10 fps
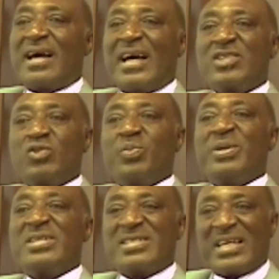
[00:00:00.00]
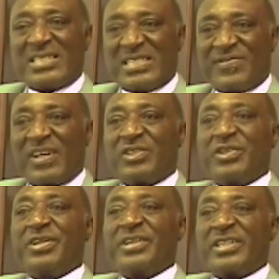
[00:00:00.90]
has to be
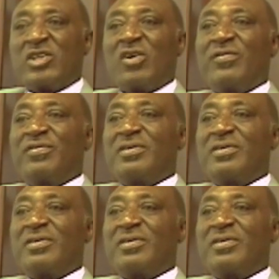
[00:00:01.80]
satisfactorily resolved.